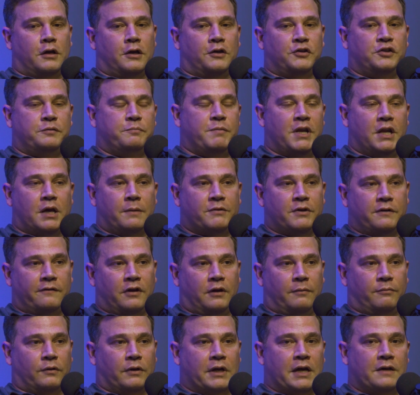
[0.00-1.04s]
speed up the
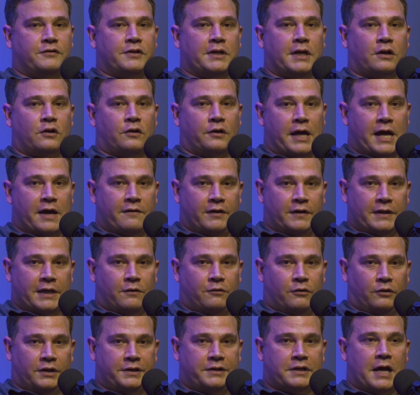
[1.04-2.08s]
developer lifecycle, having that
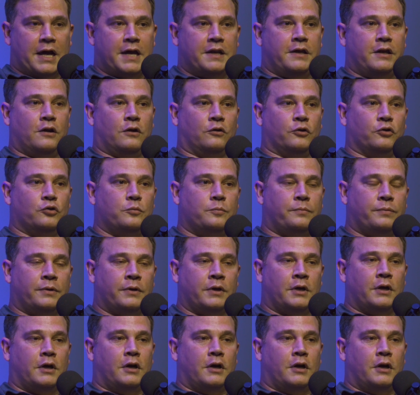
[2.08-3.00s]
really tight inner loop,